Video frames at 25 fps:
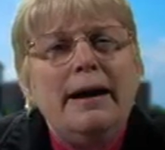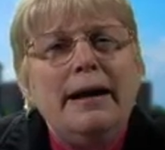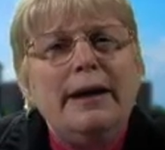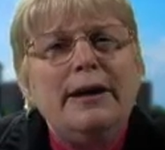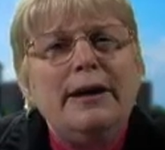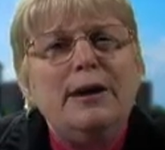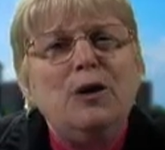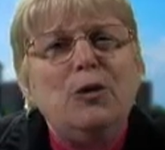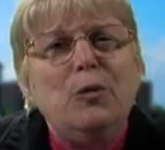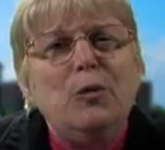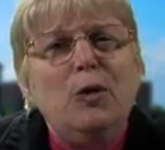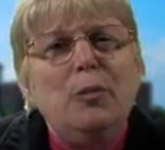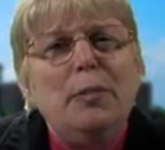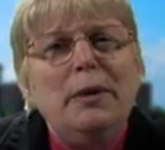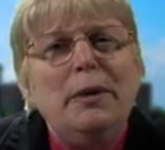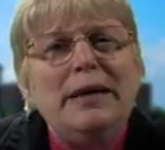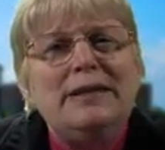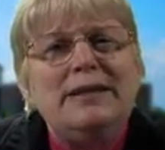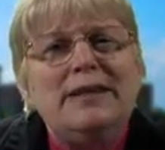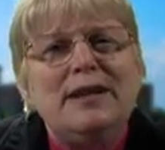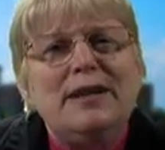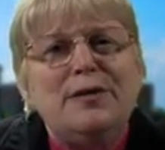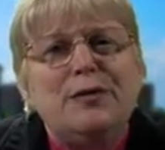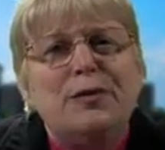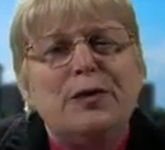And it will be
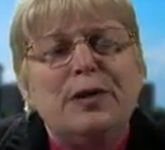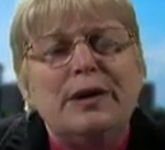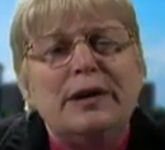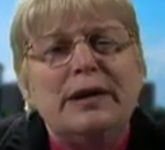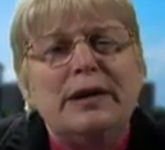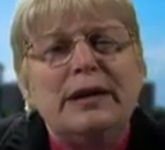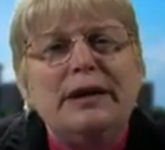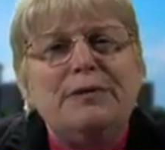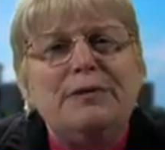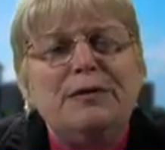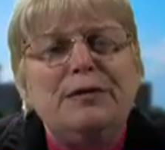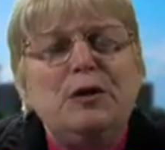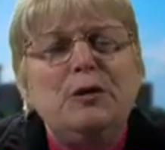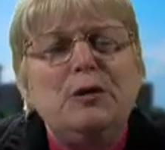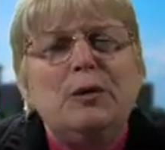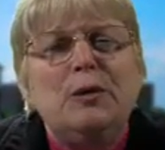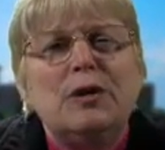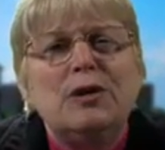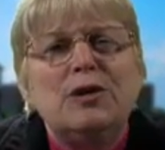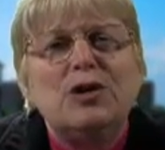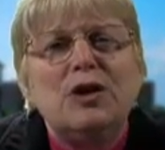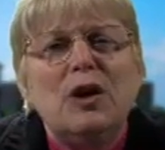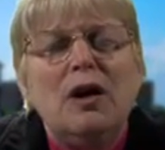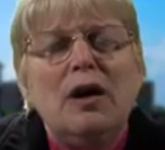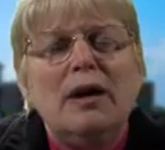different. If you
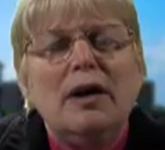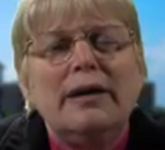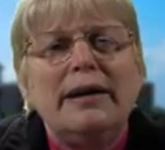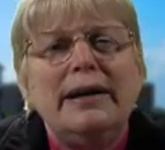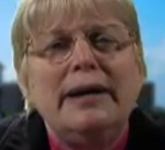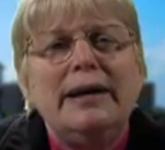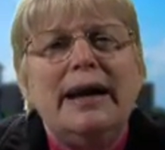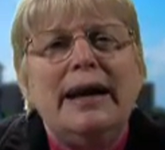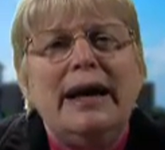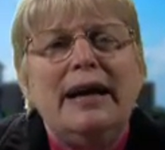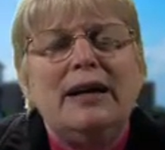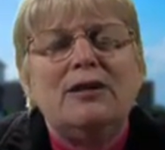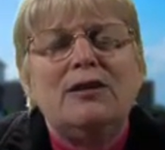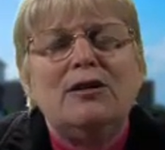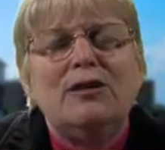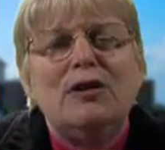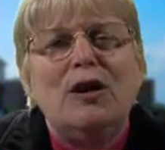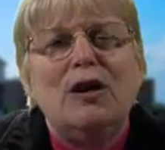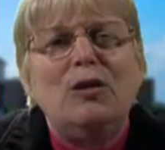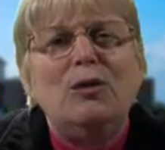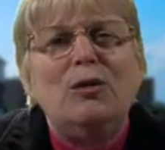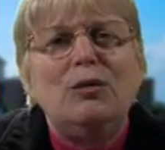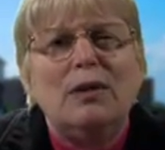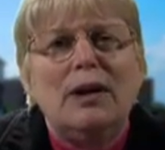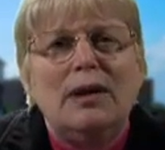are talking at
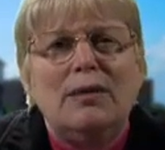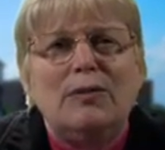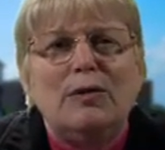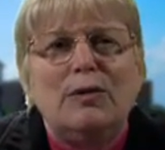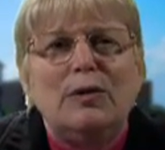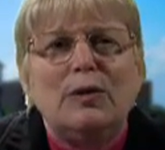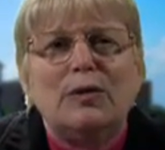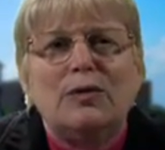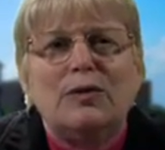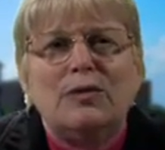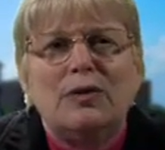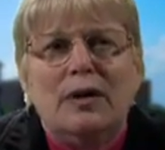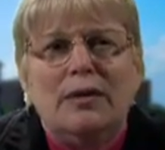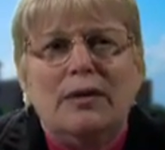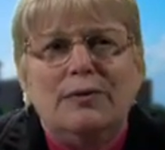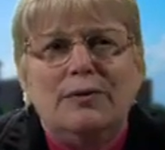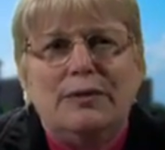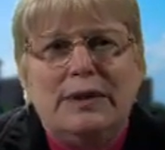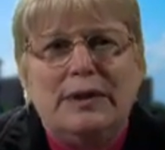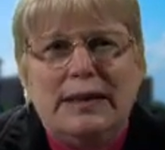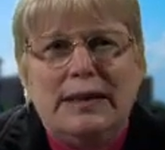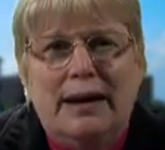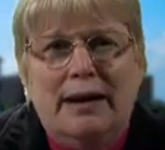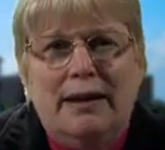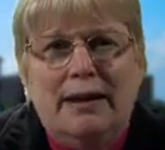low levels
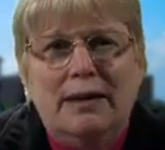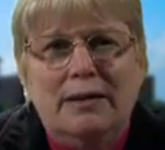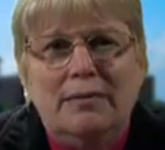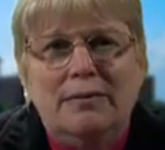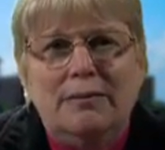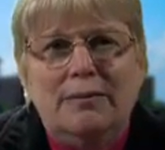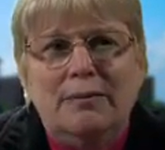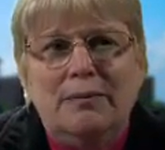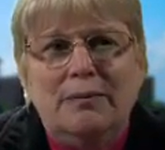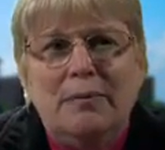of debt,